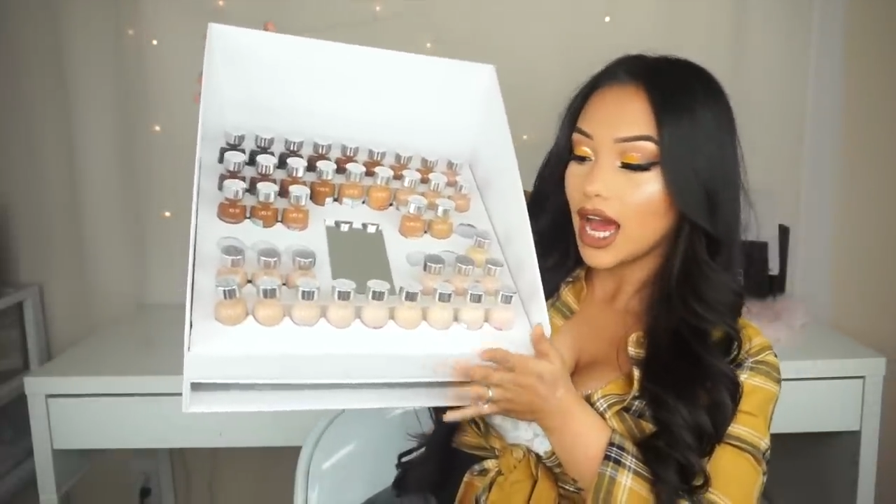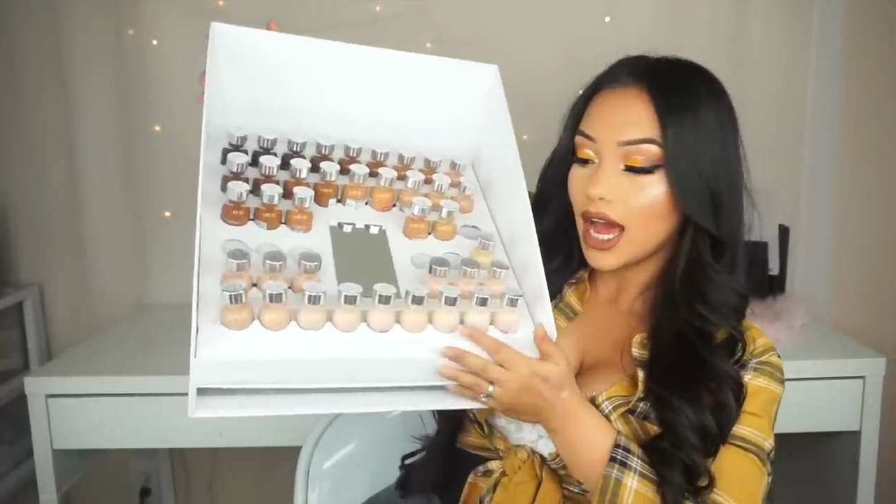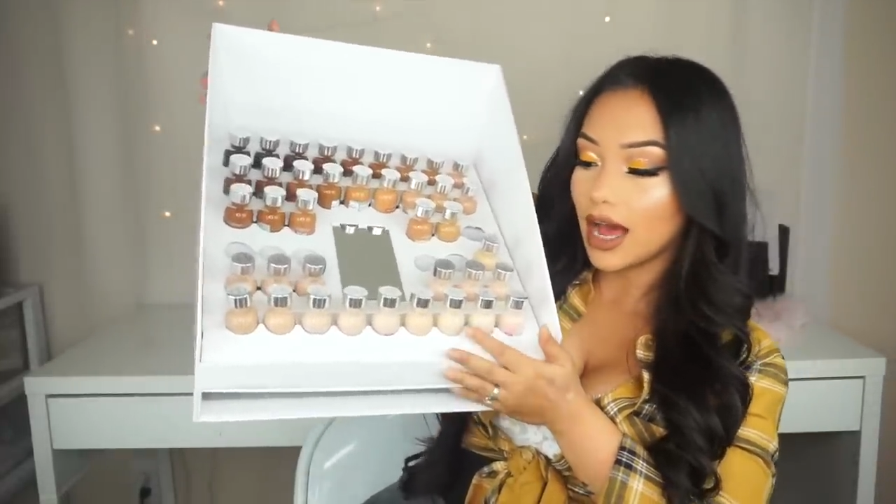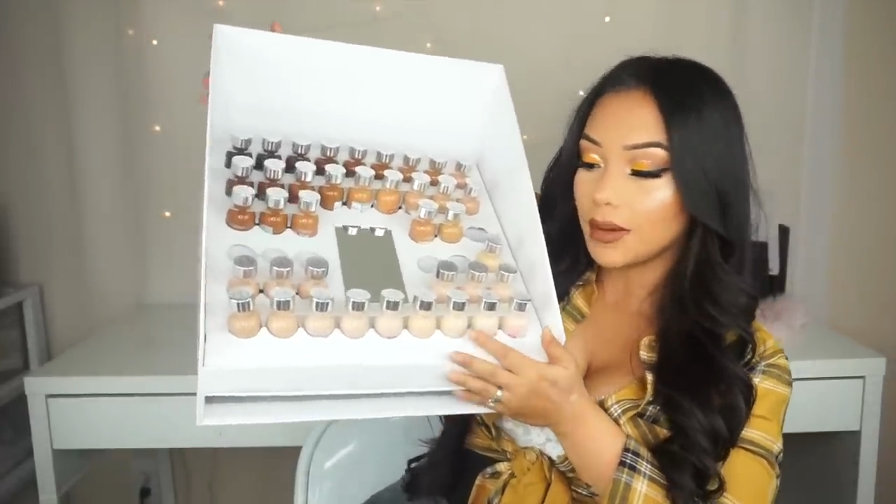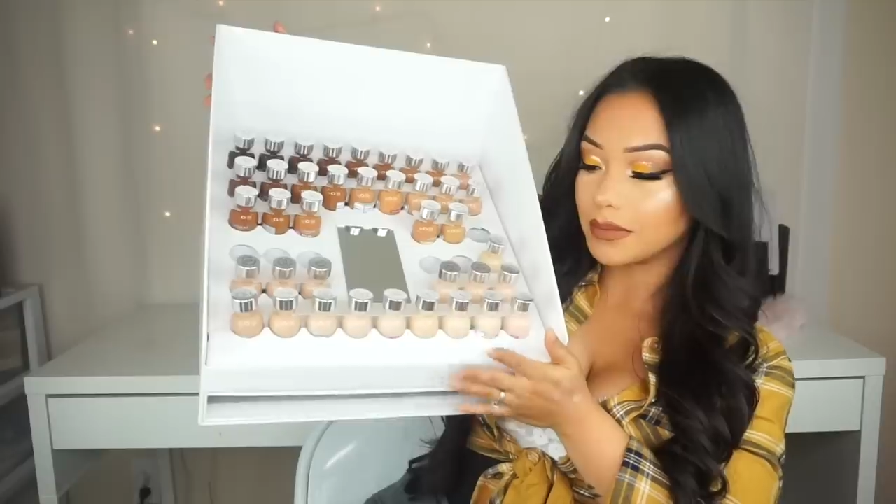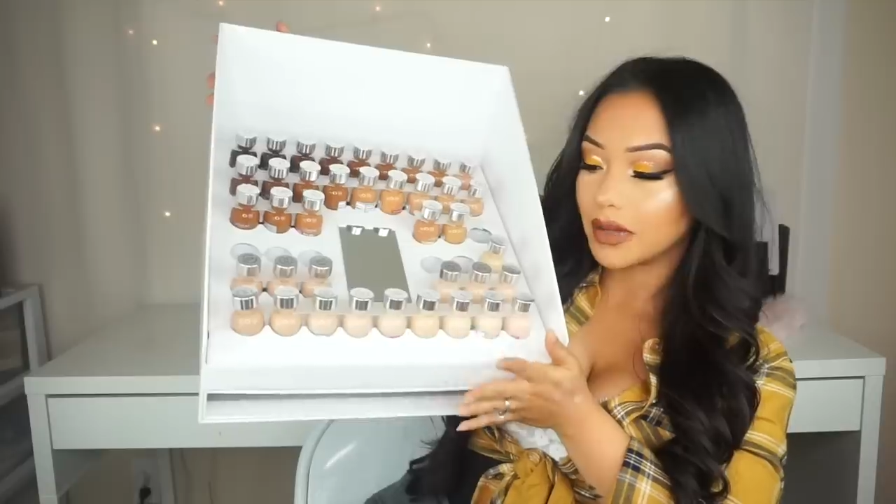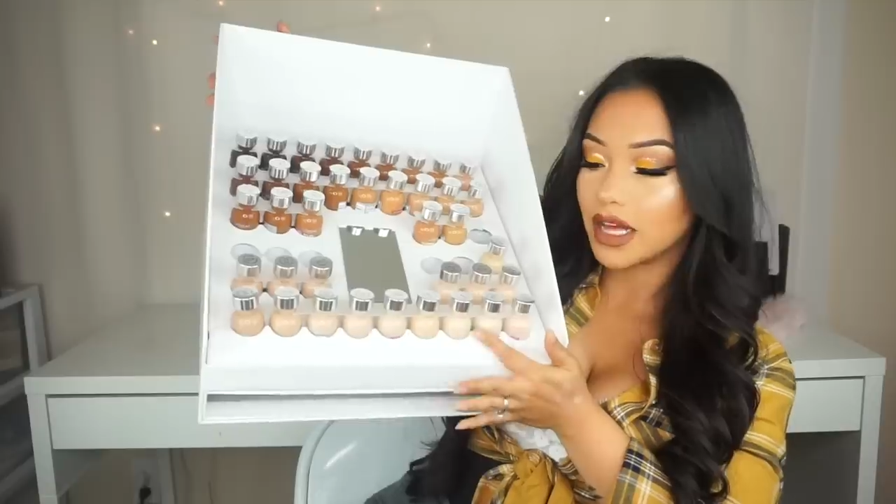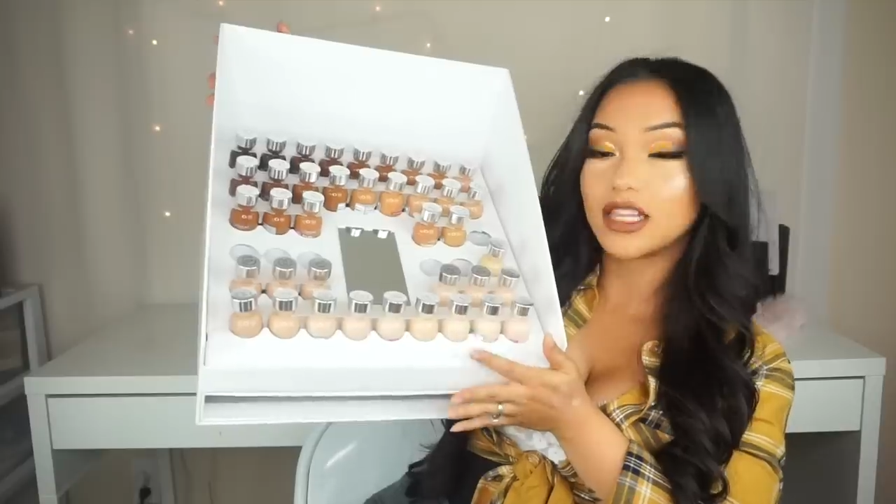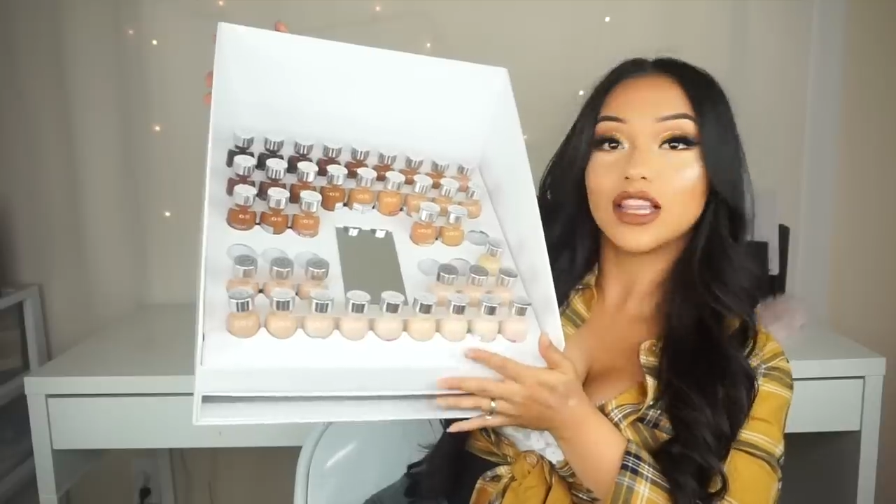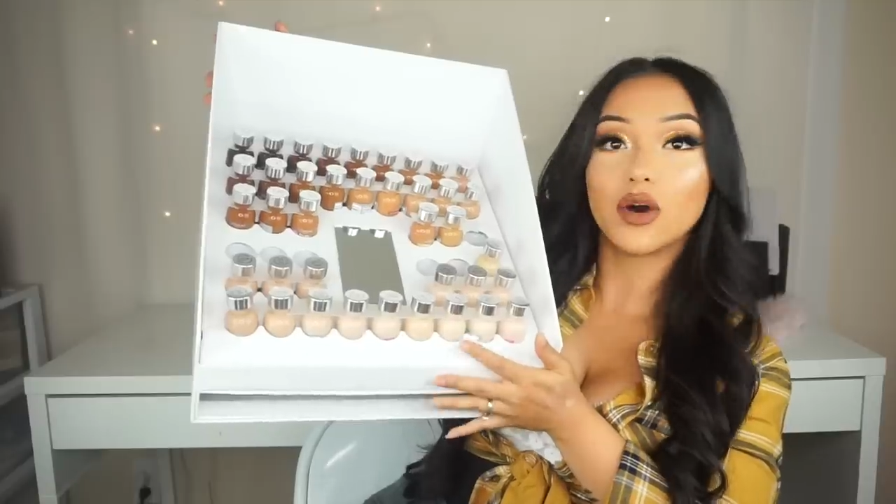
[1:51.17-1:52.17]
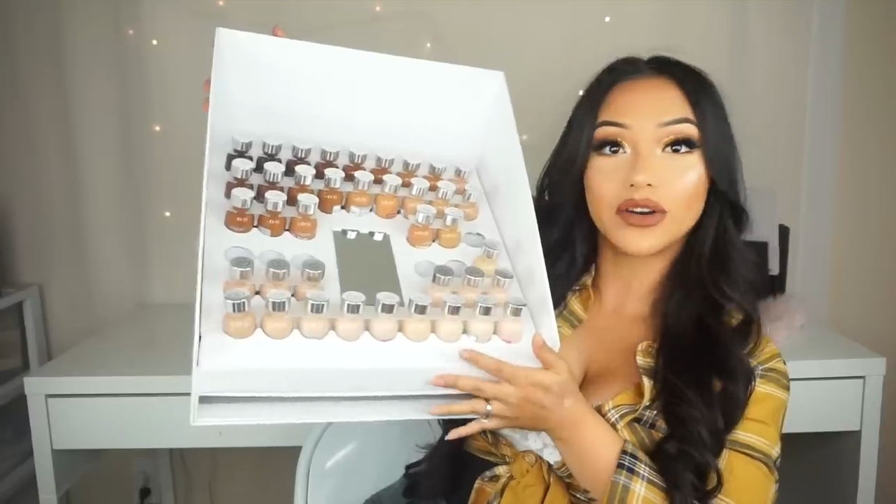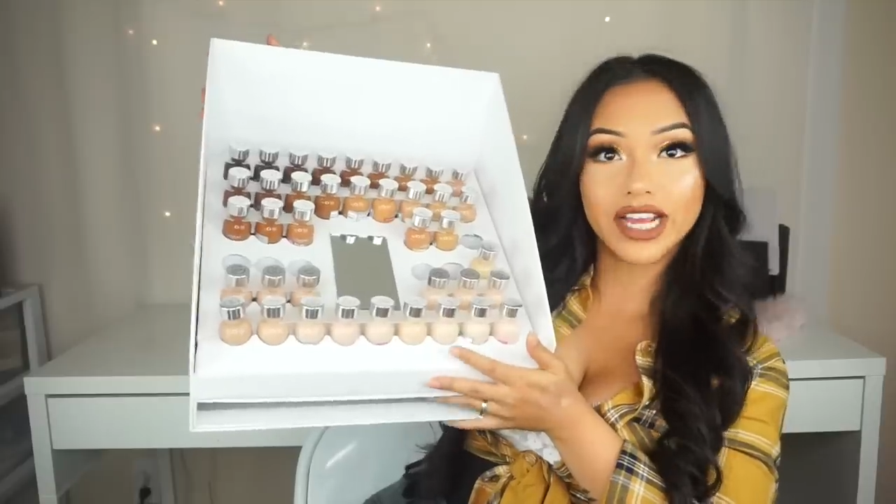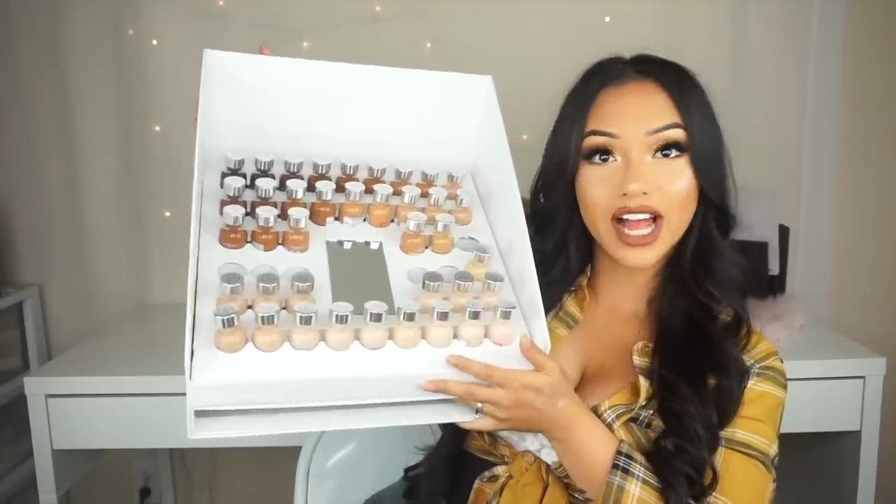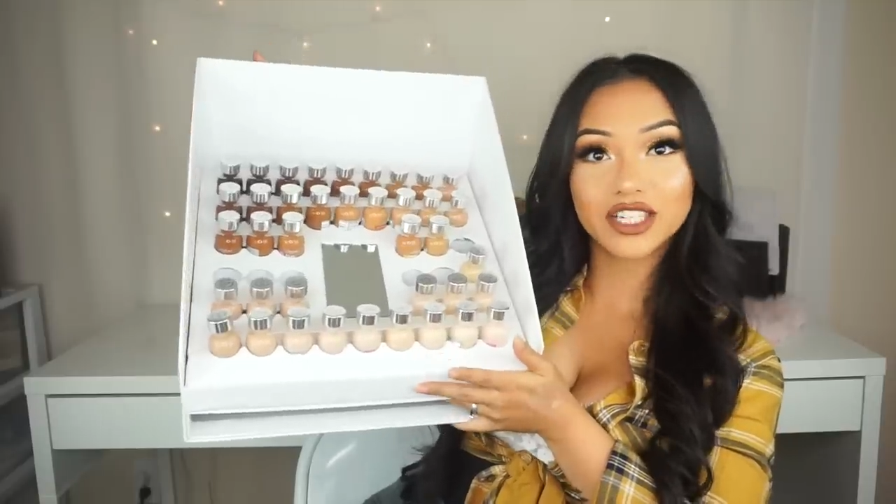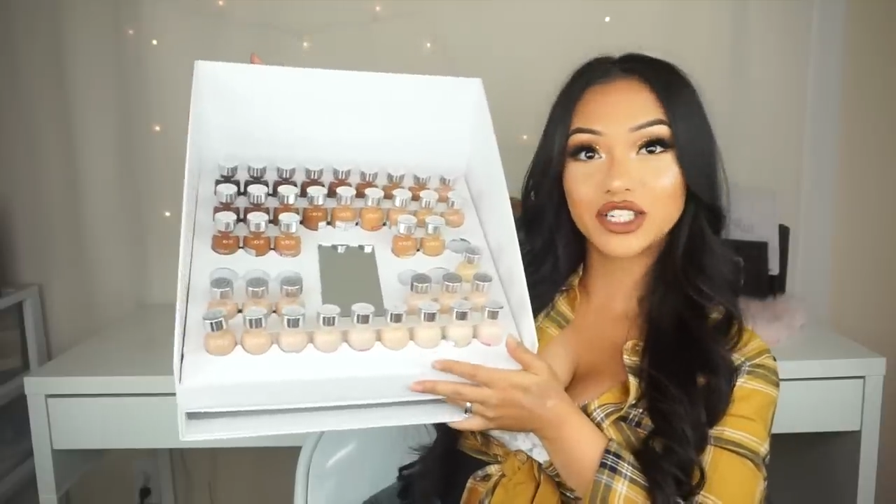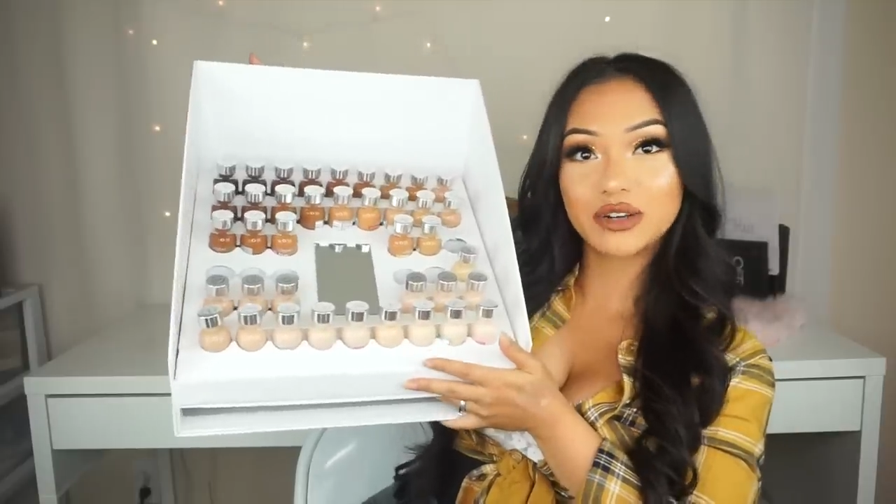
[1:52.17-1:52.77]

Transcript: um, the L'Oreal